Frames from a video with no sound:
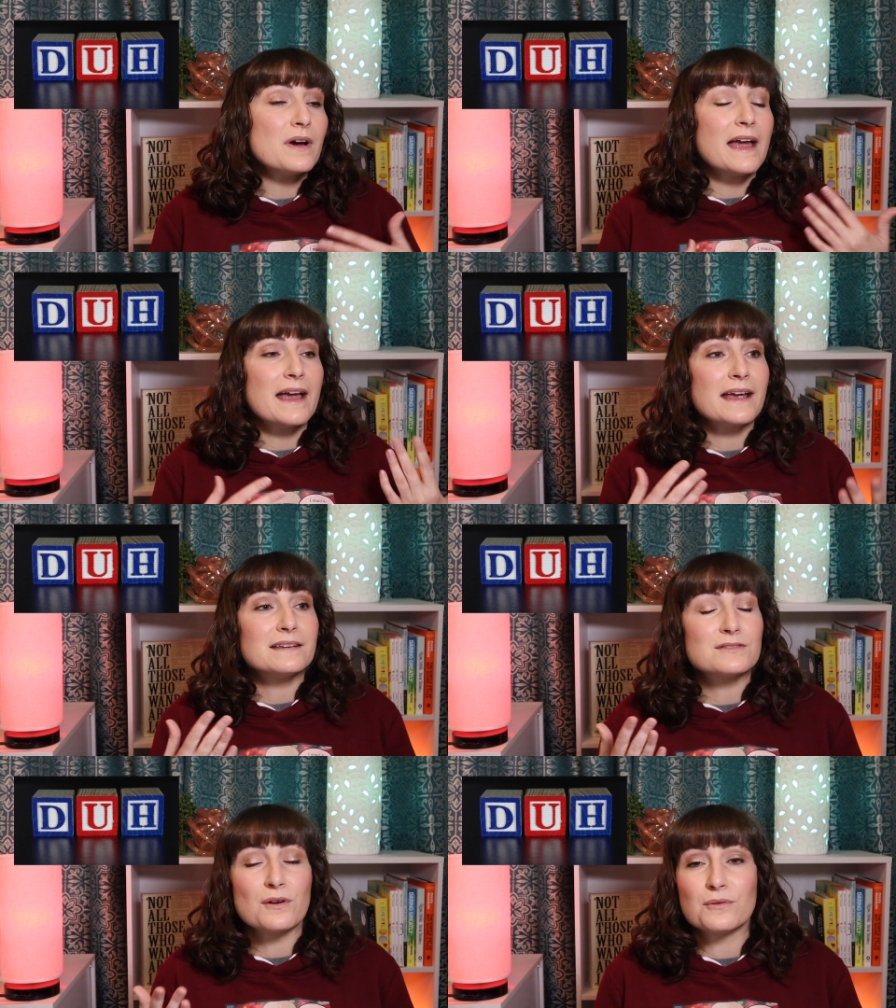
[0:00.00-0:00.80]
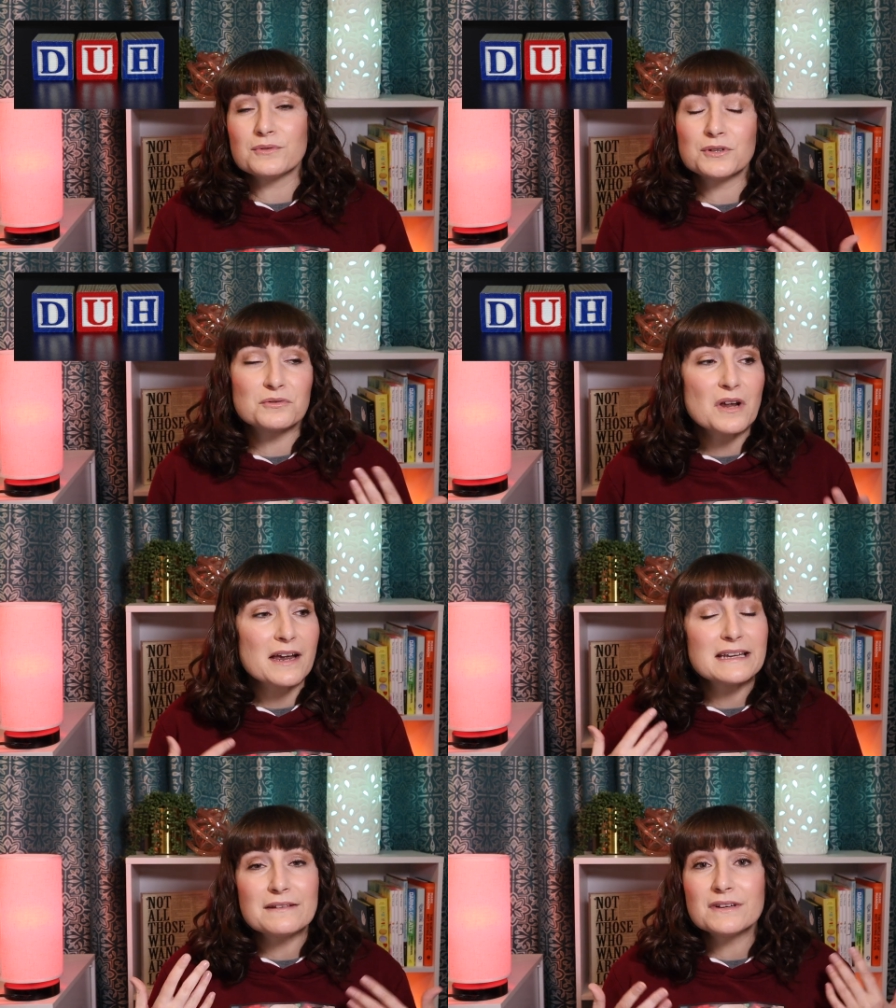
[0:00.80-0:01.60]
And so you're
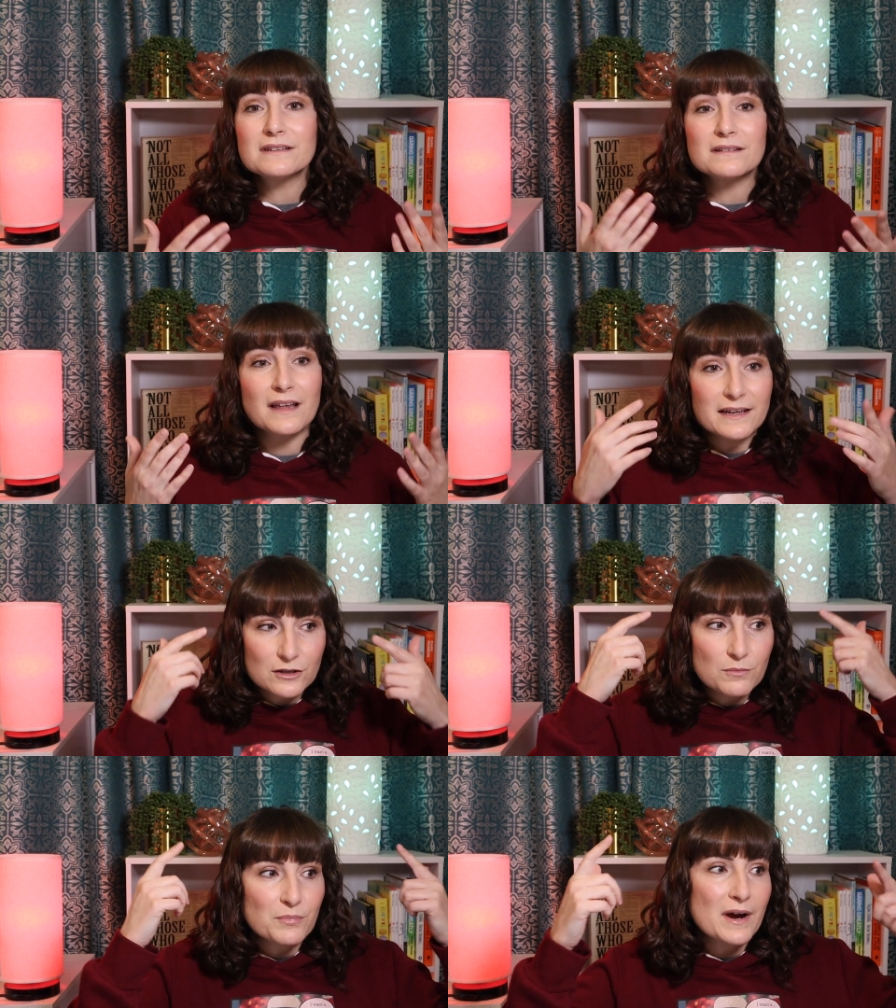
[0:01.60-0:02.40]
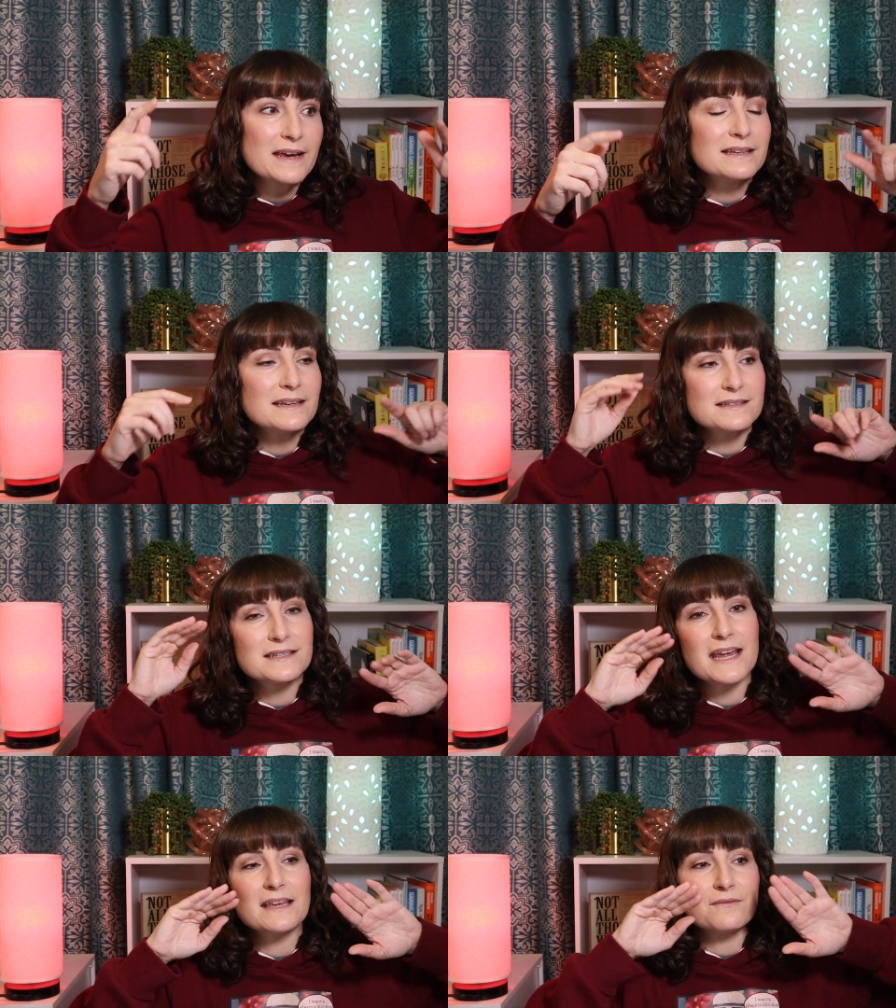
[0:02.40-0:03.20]
not even like, your brain is
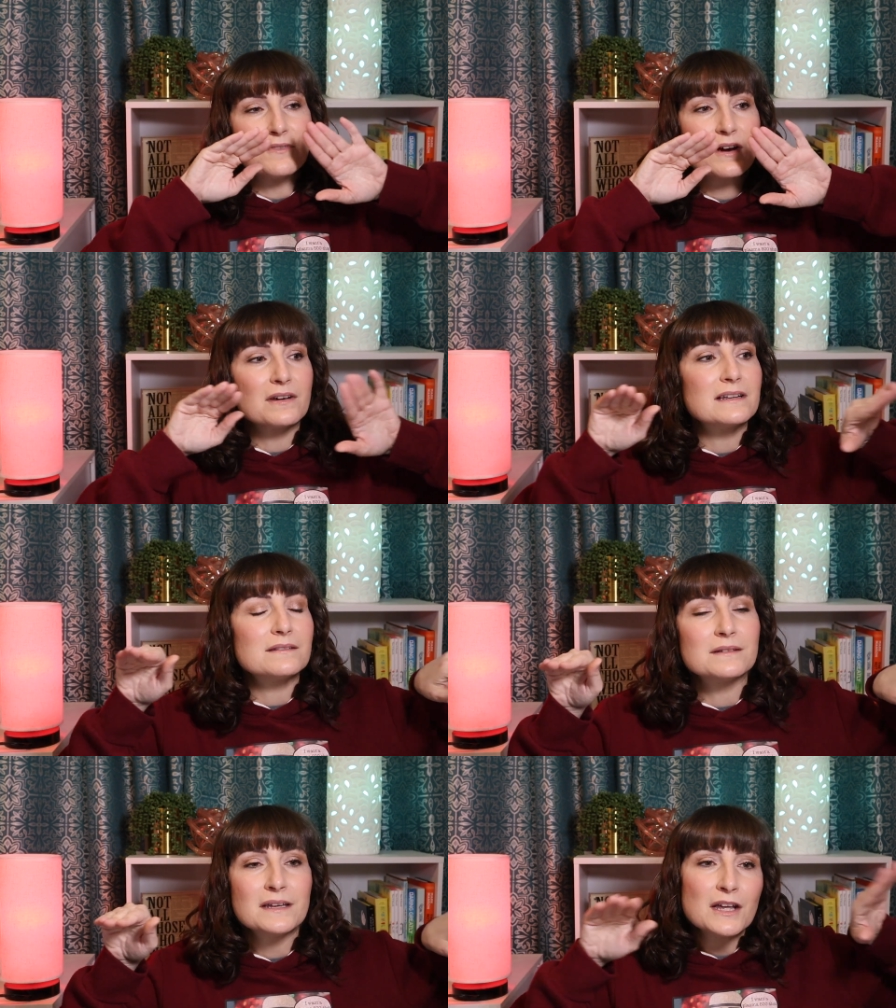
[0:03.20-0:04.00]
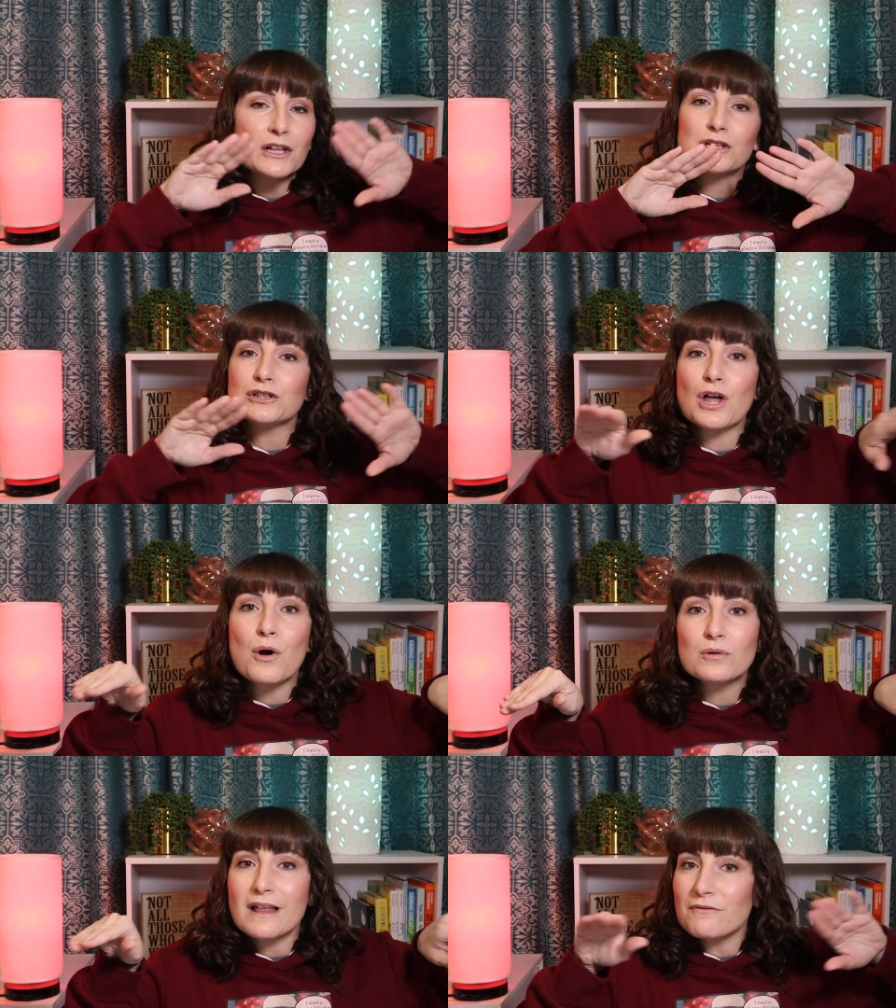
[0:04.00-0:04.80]
taking very
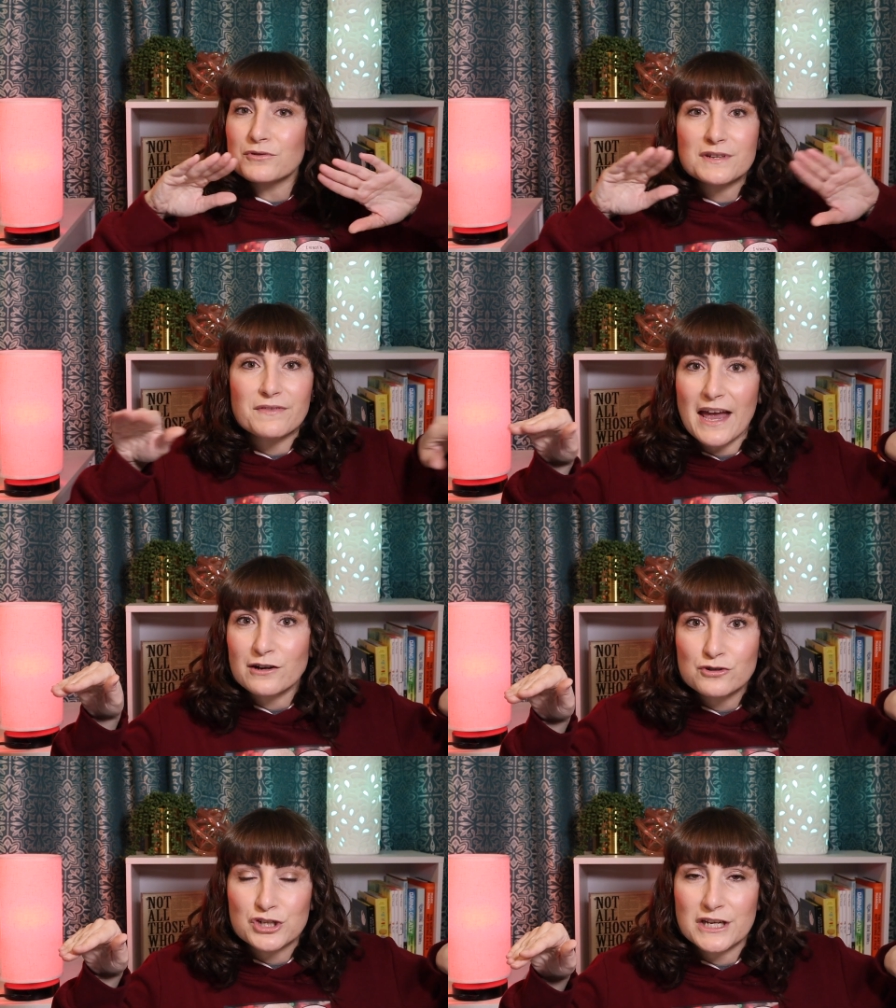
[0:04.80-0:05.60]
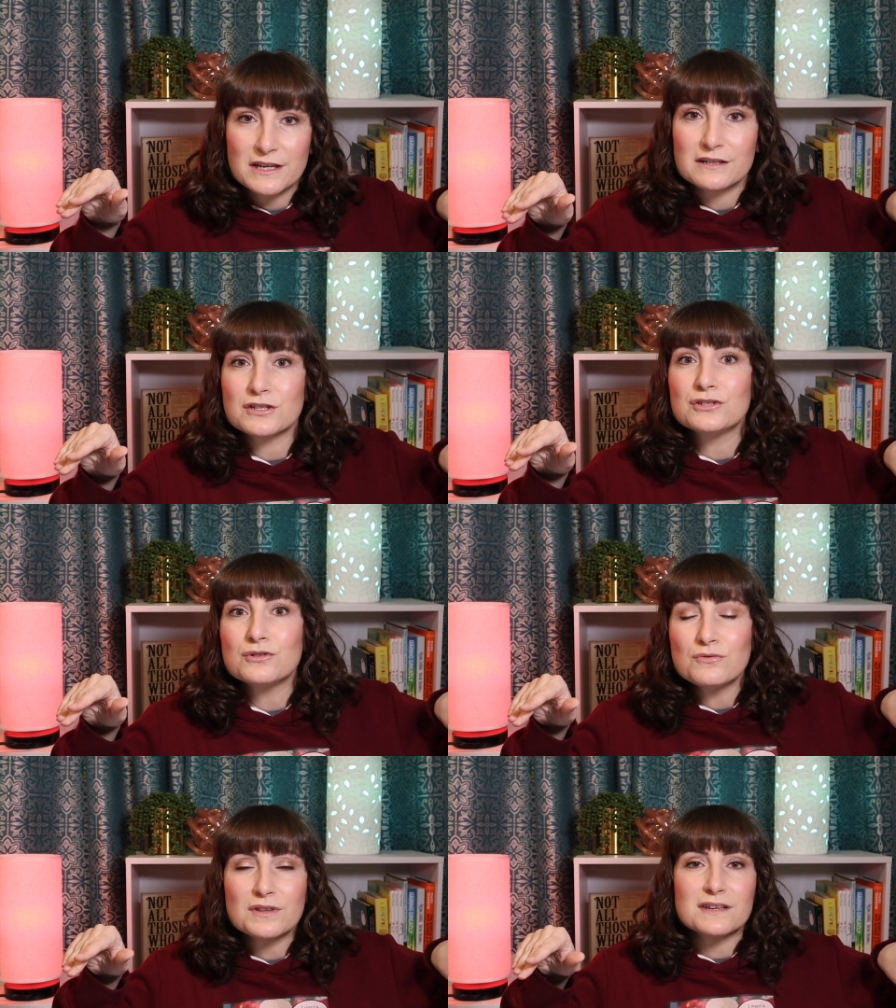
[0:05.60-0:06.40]
low levels of energy to
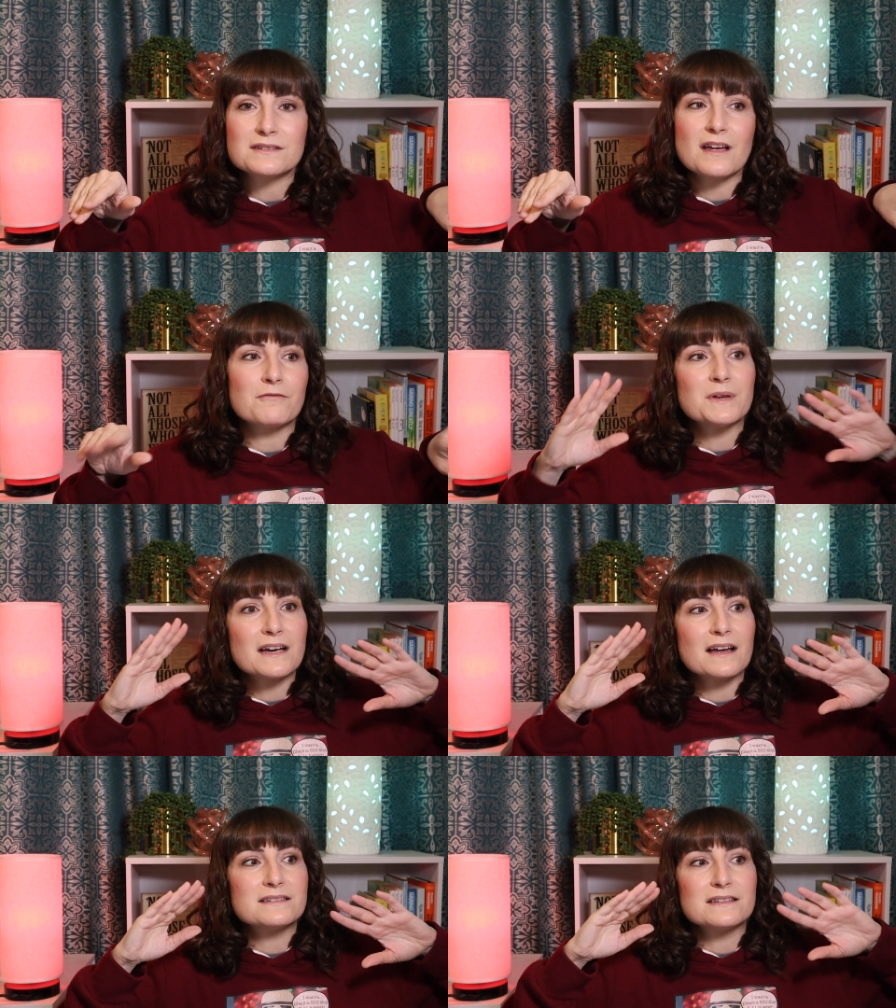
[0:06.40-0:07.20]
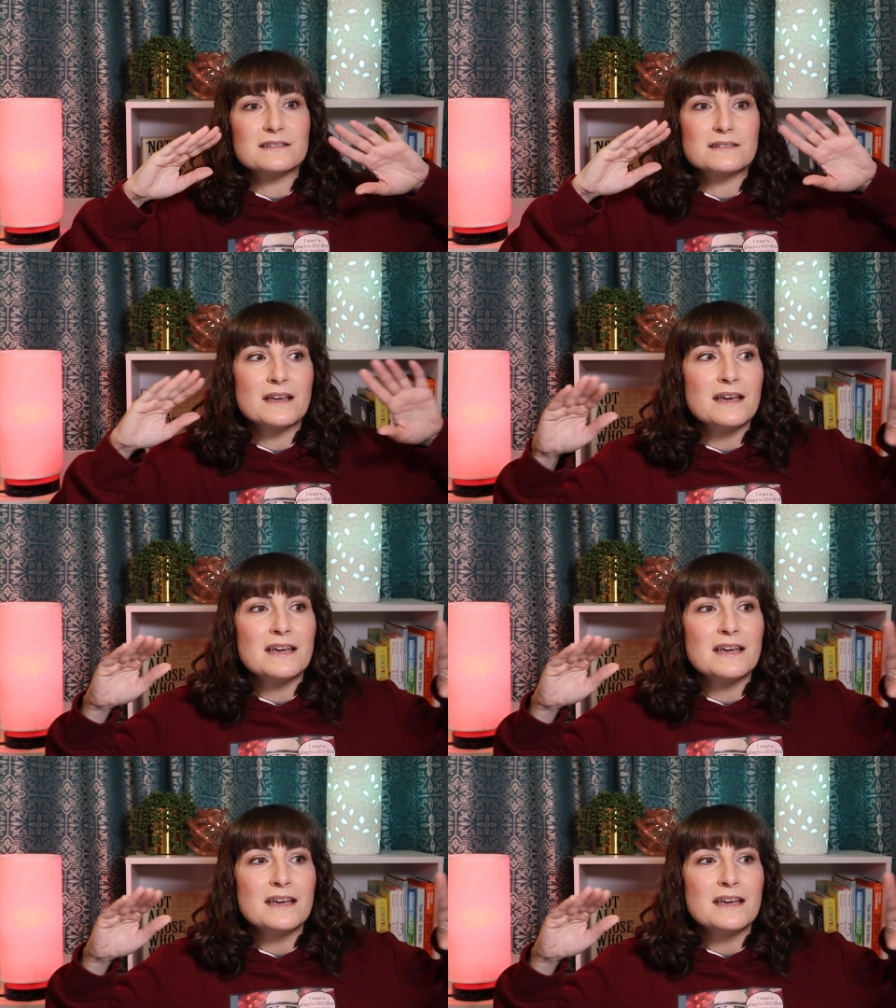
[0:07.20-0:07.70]
do this stuff because it's